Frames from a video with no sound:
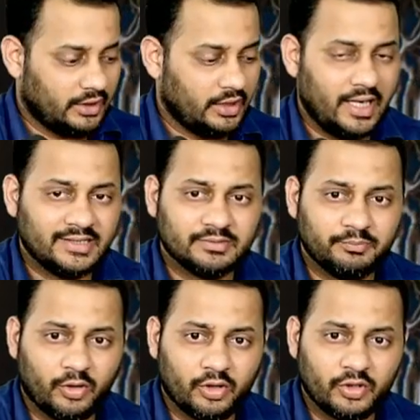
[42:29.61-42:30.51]
As a
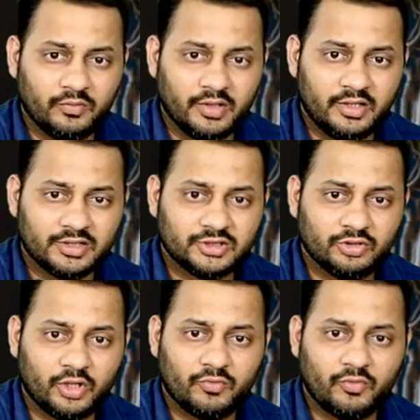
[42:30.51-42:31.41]
borrower does
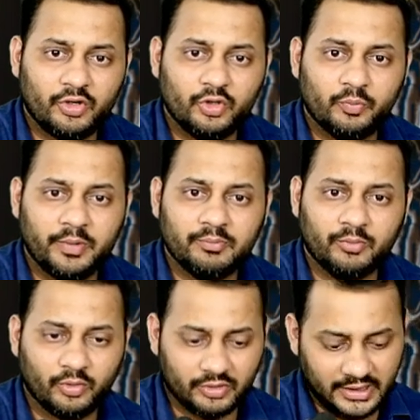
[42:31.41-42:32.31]
not want to pay
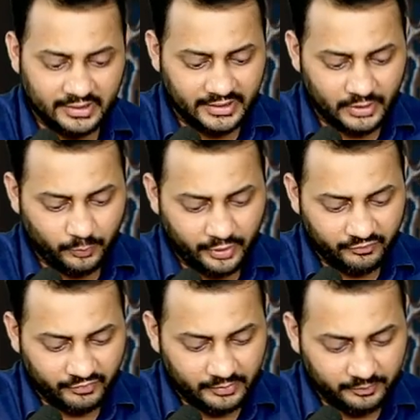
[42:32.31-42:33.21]
more than
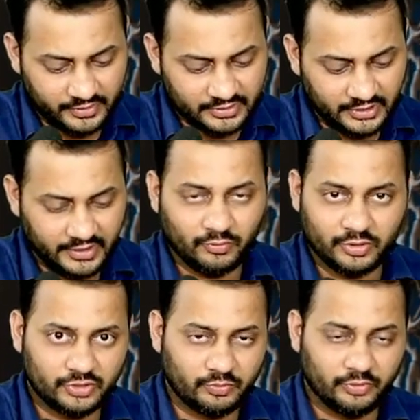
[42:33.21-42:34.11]
8.5%, he
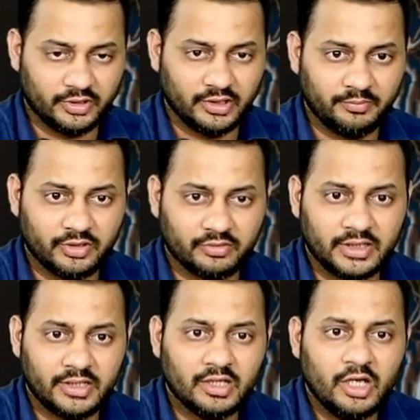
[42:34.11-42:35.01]
wants to put a limit on
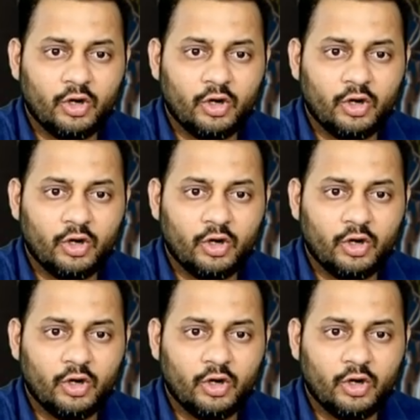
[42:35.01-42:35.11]
that.